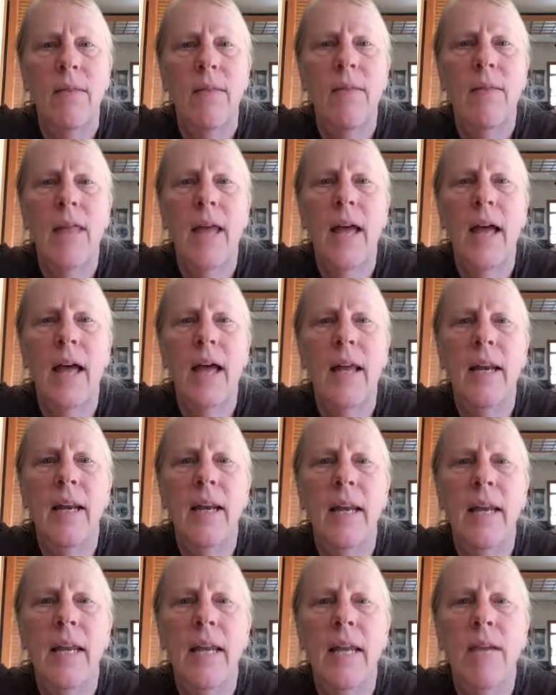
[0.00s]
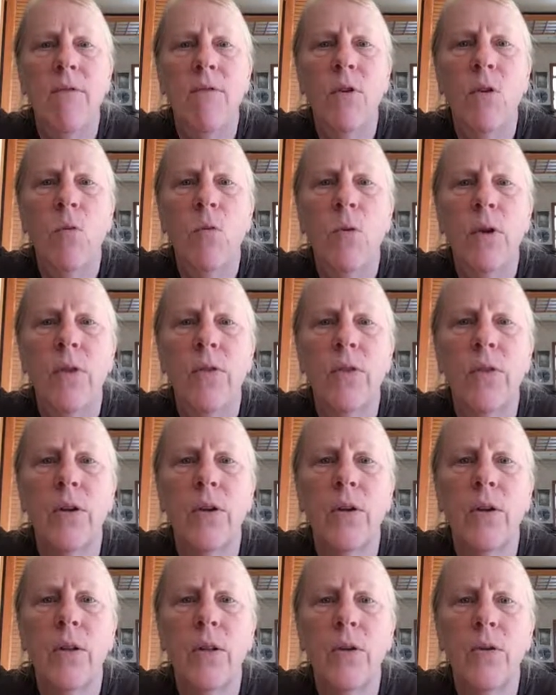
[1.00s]
That even with the
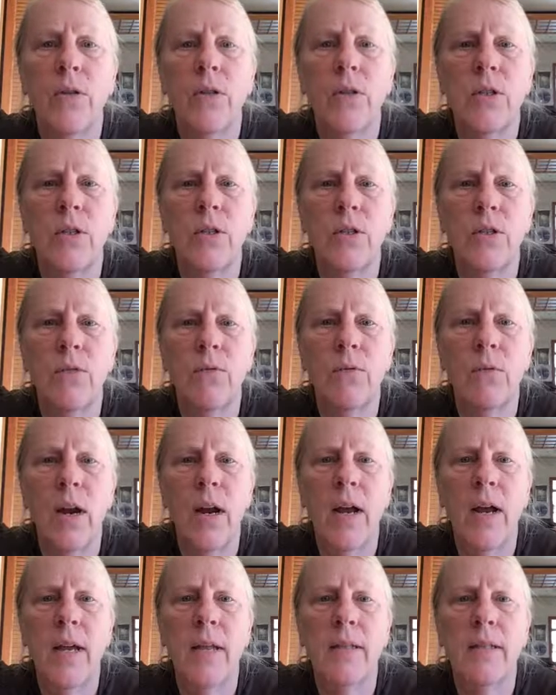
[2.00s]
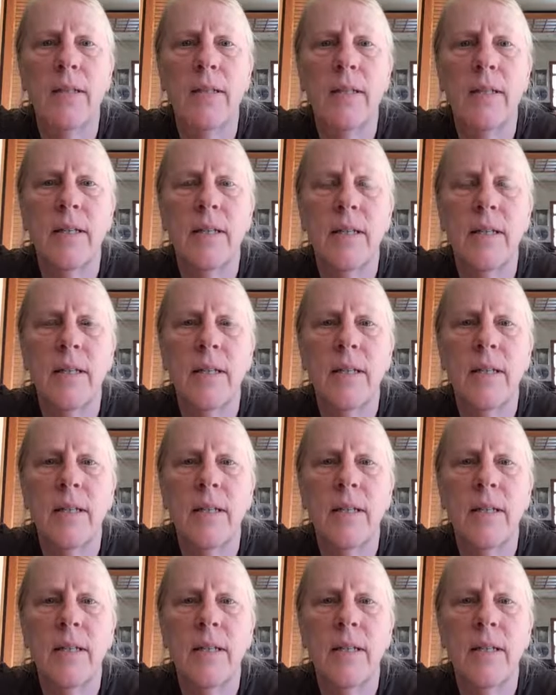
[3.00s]
closest friends,